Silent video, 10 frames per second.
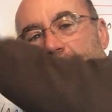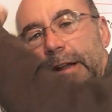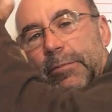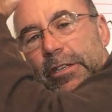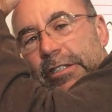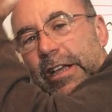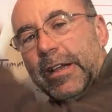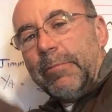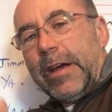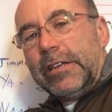and I'm the state
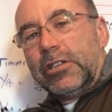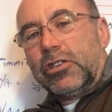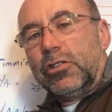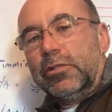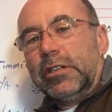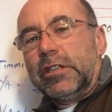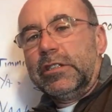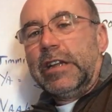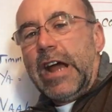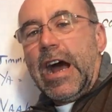of Massachusetts, is
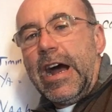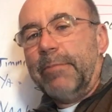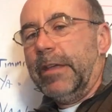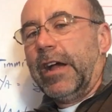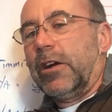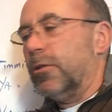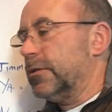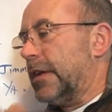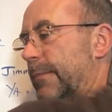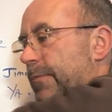an arm that
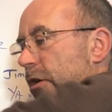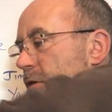goes up, it